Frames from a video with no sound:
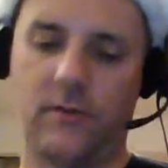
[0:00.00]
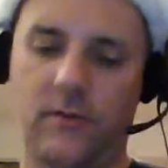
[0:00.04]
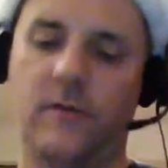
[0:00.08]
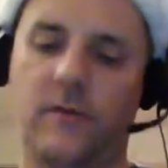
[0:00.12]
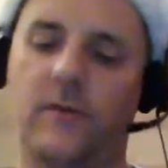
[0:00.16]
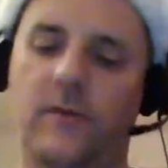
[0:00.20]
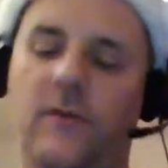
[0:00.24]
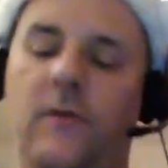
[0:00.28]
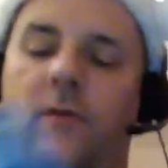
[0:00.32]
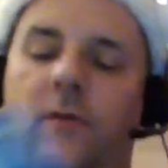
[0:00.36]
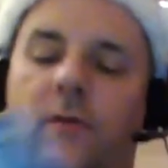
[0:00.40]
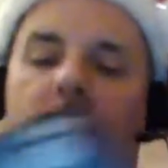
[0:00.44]

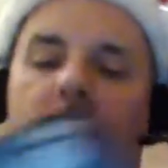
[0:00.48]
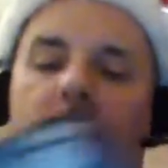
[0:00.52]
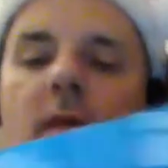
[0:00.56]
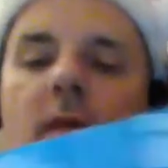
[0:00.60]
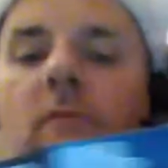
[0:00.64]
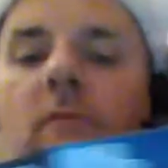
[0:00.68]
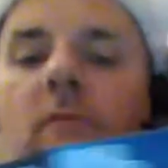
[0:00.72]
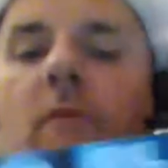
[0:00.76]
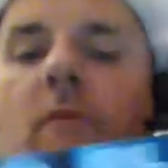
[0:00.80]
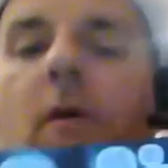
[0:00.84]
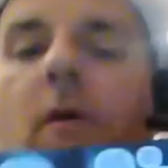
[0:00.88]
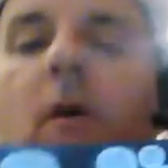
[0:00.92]
So you got
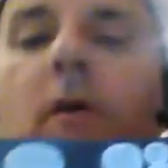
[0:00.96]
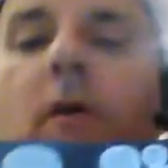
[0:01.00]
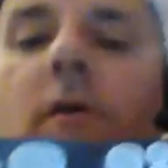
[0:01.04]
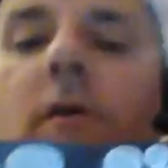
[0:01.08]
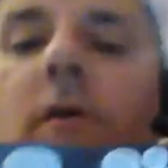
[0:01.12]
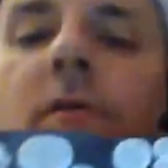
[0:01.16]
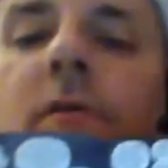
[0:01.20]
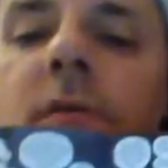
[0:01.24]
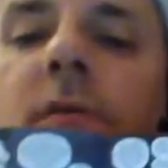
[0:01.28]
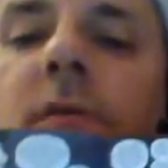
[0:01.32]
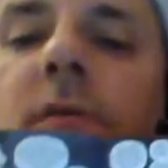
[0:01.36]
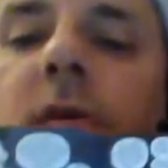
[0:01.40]
3
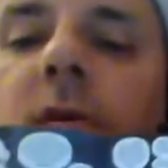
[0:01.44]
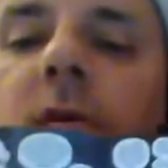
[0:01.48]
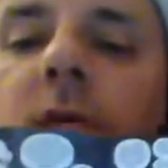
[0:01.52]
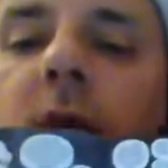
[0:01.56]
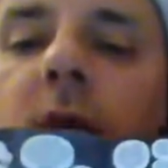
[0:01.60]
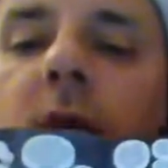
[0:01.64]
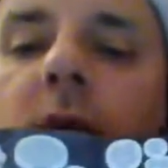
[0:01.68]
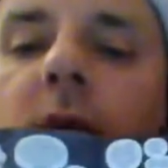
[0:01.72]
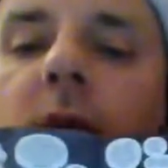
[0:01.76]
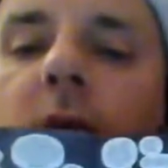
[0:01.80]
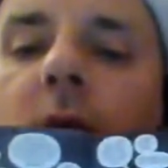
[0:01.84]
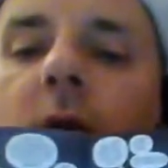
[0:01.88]
artists
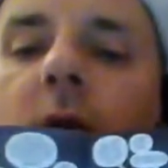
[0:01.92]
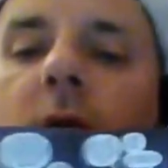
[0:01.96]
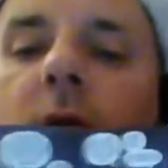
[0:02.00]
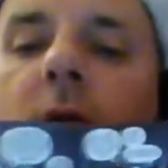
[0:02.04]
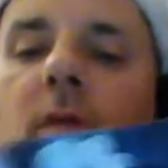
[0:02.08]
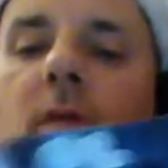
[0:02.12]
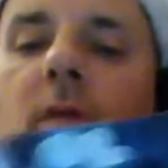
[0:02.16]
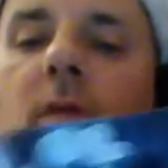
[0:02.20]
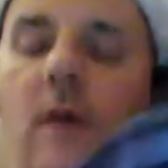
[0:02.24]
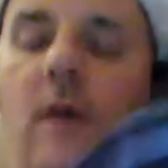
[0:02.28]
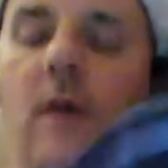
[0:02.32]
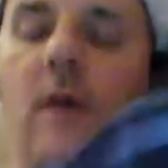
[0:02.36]
taking on
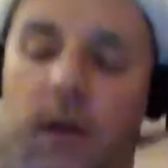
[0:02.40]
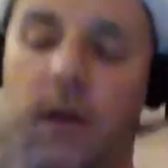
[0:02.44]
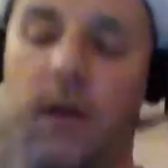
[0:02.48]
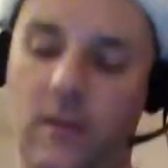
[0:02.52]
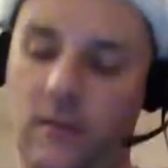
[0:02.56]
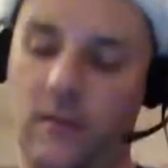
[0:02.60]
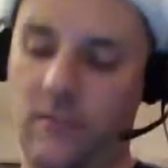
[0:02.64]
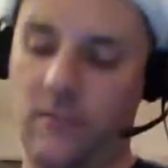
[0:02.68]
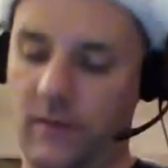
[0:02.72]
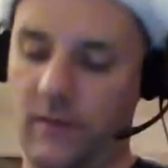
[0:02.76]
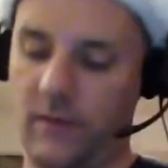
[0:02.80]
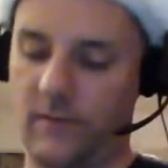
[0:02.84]

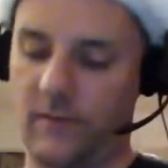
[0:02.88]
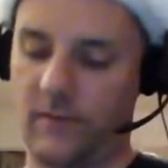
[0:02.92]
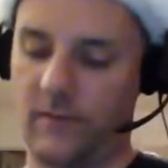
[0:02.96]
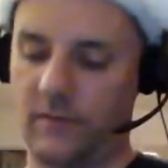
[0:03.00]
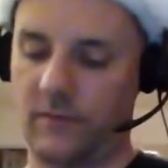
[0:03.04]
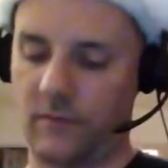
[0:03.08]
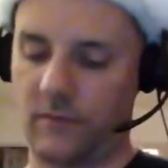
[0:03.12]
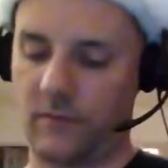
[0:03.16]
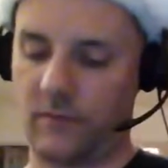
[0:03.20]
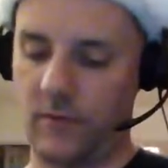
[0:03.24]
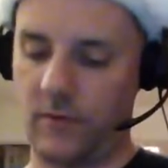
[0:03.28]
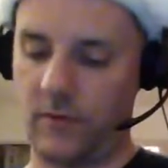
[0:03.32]
3 different
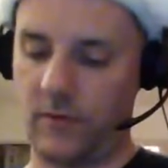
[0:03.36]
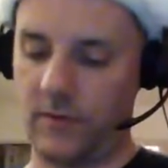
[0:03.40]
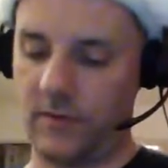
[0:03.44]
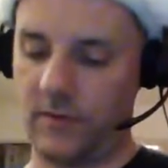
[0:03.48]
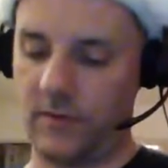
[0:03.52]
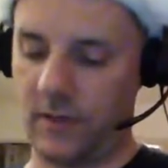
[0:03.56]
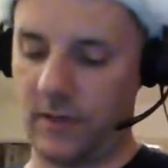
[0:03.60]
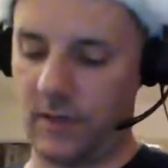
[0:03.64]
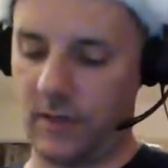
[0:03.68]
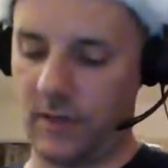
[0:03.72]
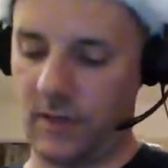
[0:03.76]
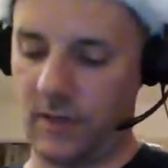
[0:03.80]

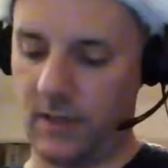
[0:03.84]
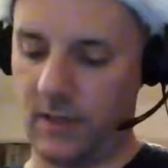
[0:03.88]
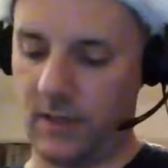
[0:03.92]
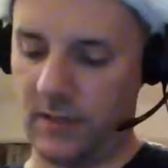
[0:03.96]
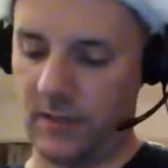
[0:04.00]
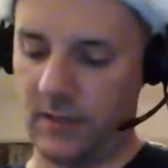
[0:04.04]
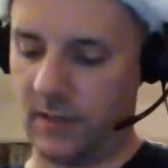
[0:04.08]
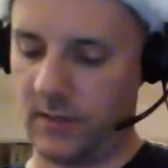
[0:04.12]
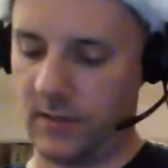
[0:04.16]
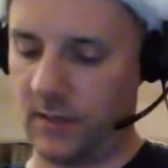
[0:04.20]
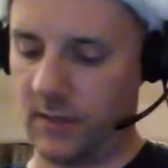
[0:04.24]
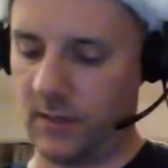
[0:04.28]
stories, I
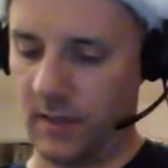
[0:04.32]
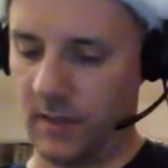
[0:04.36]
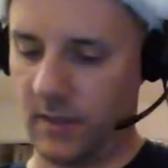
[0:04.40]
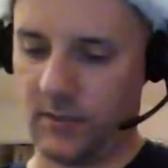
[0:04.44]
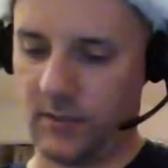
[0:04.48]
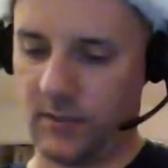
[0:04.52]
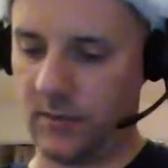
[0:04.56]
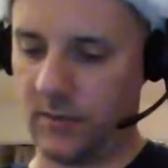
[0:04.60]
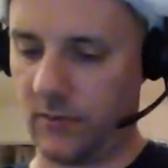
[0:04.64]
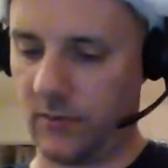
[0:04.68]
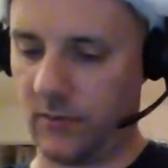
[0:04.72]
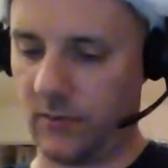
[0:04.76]
guess. I
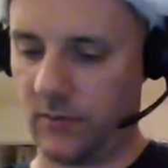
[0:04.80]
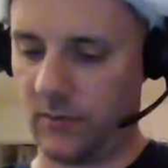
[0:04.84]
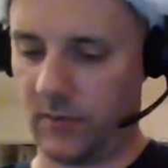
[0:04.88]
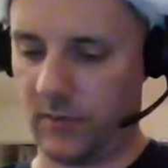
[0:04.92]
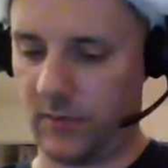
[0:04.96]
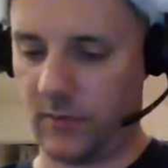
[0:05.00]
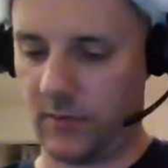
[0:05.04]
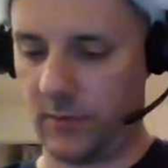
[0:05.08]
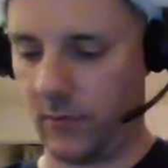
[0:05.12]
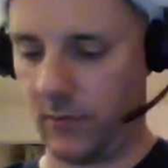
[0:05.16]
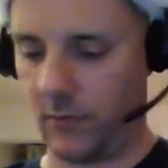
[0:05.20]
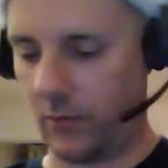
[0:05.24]
guess they're doing a
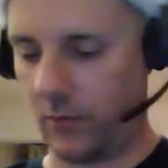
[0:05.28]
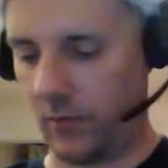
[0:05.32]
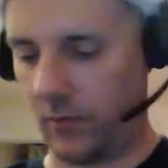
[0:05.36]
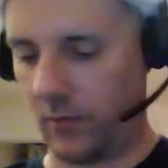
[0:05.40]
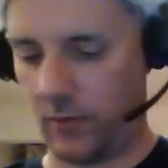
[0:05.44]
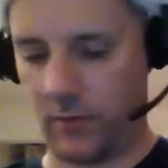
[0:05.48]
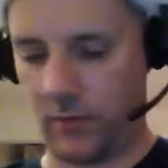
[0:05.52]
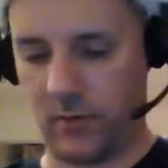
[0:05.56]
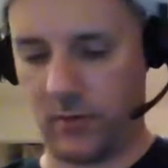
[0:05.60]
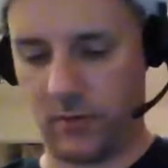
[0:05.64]
similar